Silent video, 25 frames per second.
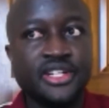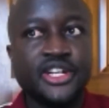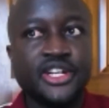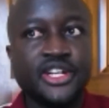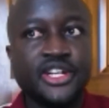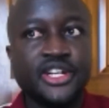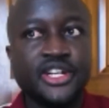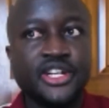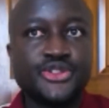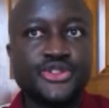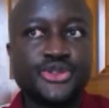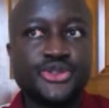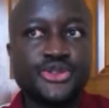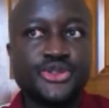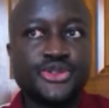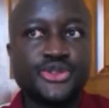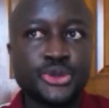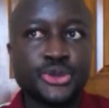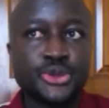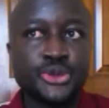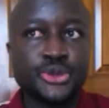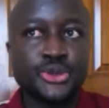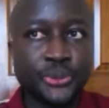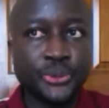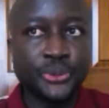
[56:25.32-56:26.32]

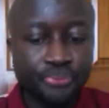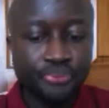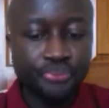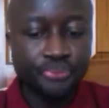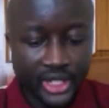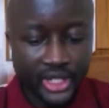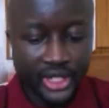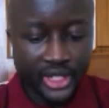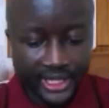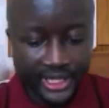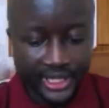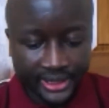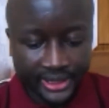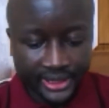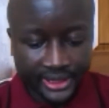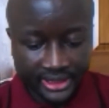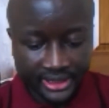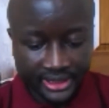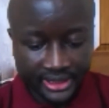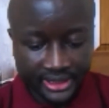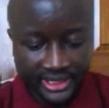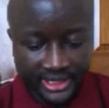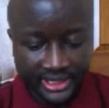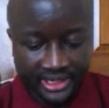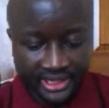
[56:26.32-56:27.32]
So
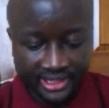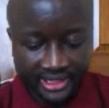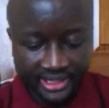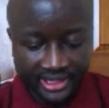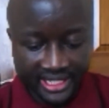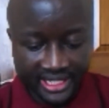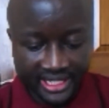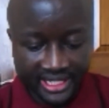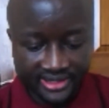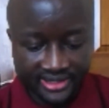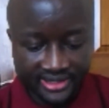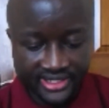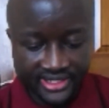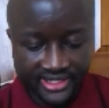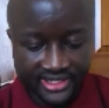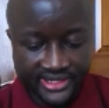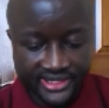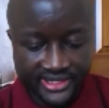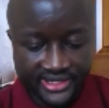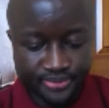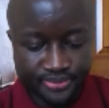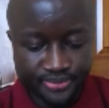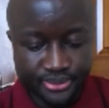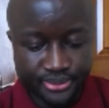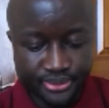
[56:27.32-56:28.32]
the last
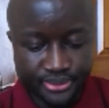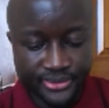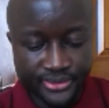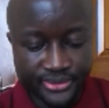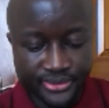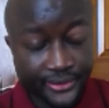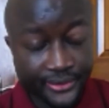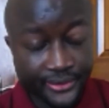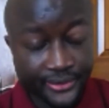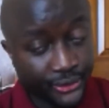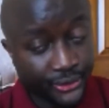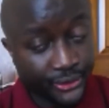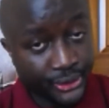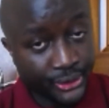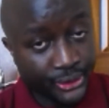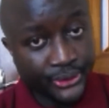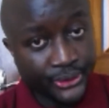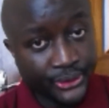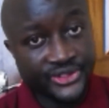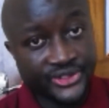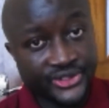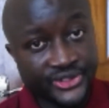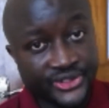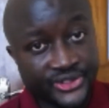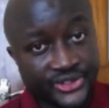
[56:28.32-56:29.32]
review, we
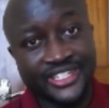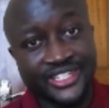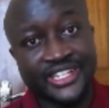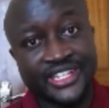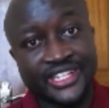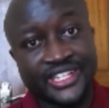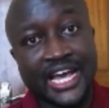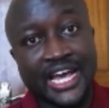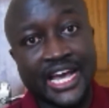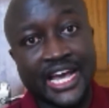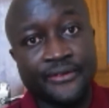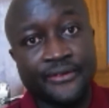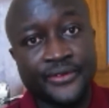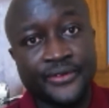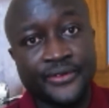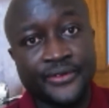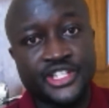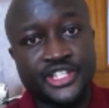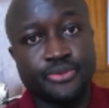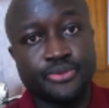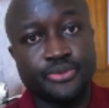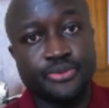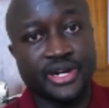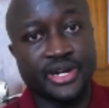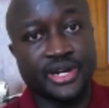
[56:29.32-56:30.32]
saw that the
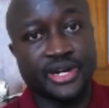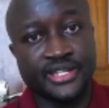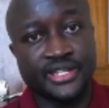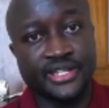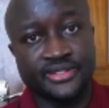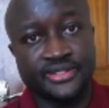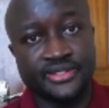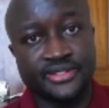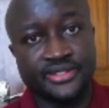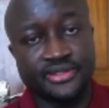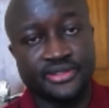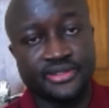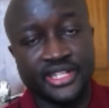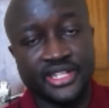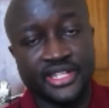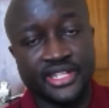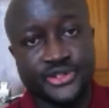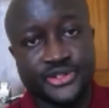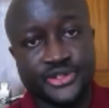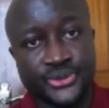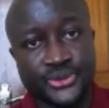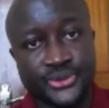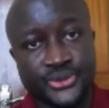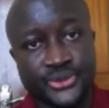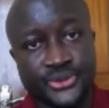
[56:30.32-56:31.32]
average price that
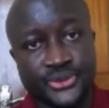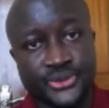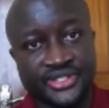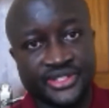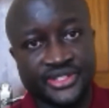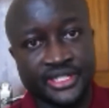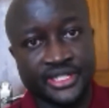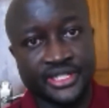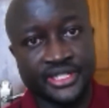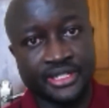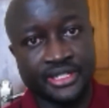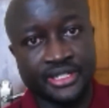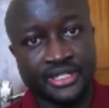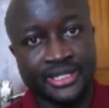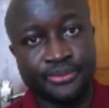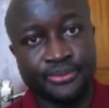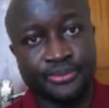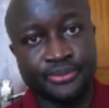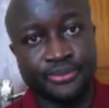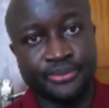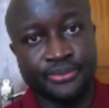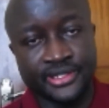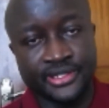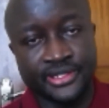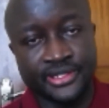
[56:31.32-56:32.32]
was the
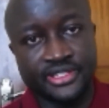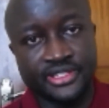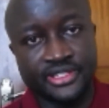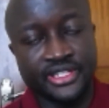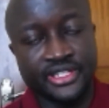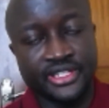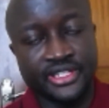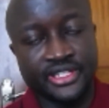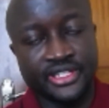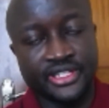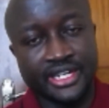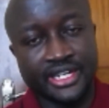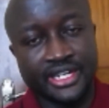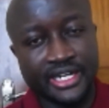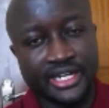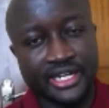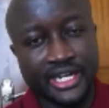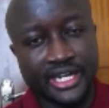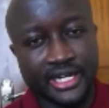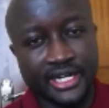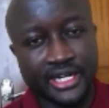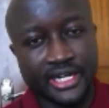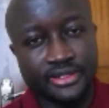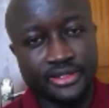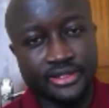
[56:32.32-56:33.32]
Brent, the
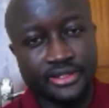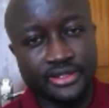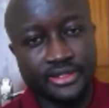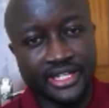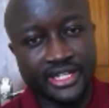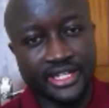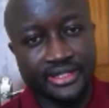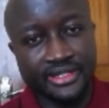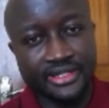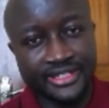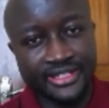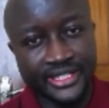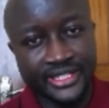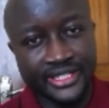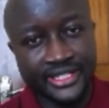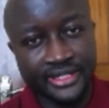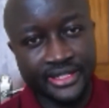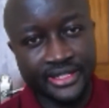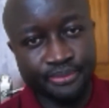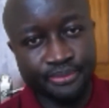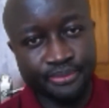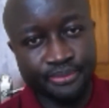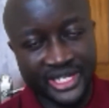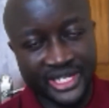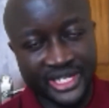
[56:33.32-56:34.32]

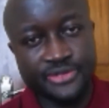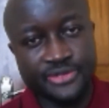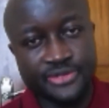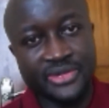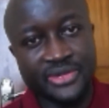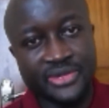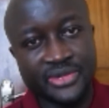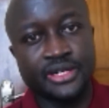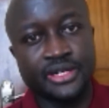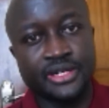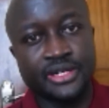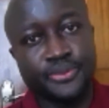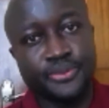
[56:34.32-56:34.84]
benchmark